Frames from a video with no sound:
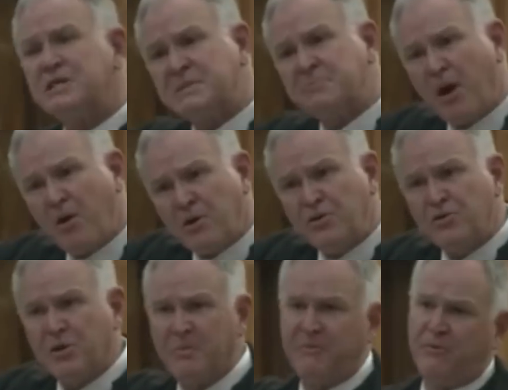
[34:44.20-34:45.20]
spoken to her
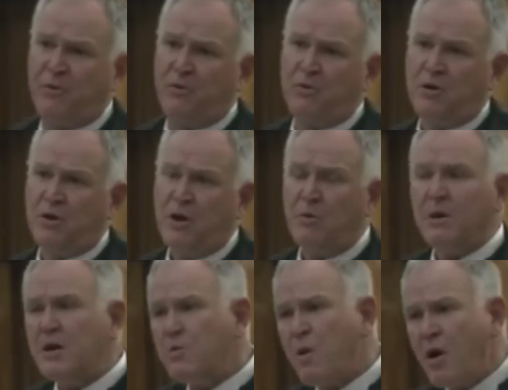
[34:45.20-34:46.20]
before. When he
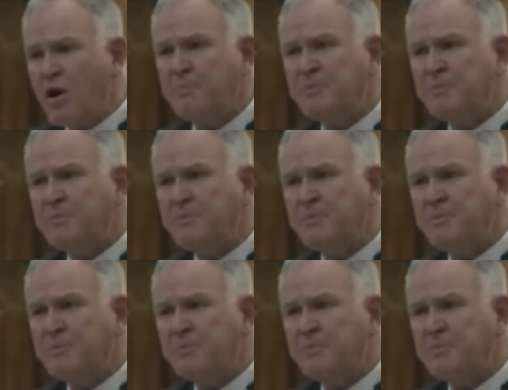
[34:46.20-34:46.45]
woke up, he'd